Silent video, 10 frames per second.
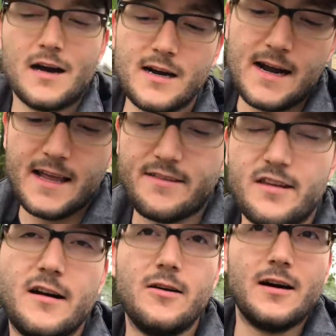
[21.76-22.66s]
All right,
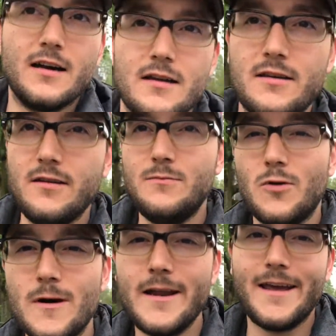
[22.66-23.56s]
so good
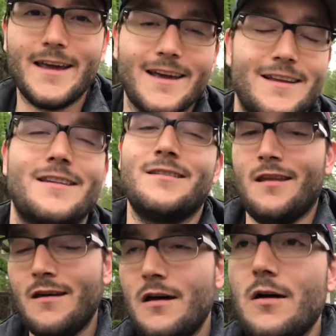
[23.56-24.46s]
morning.
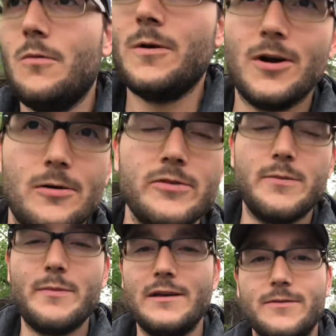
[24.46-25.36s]
We are over
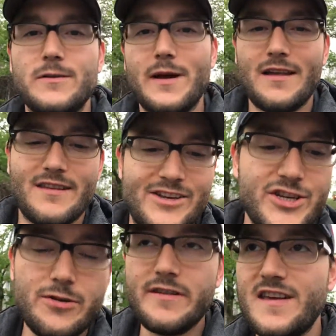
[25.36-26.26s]
in Medford,
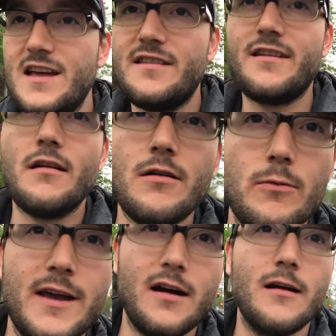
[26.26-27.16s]
Massachusetts.
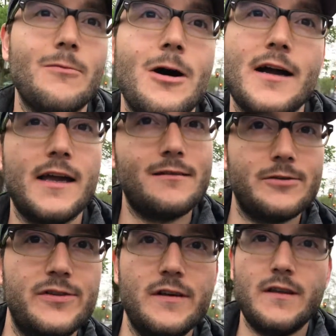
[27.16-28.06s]
We are walking
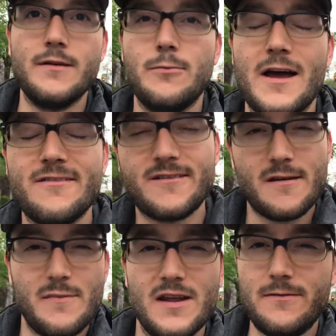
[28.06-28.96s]
over to the West
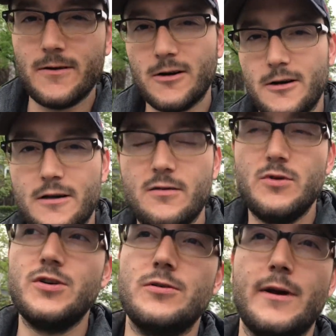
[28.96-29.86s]
Medford
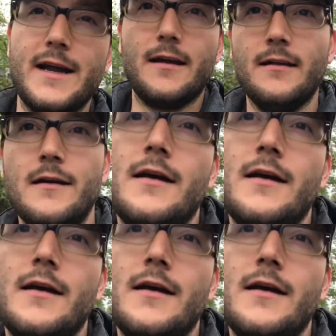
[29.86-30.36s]
commuter rail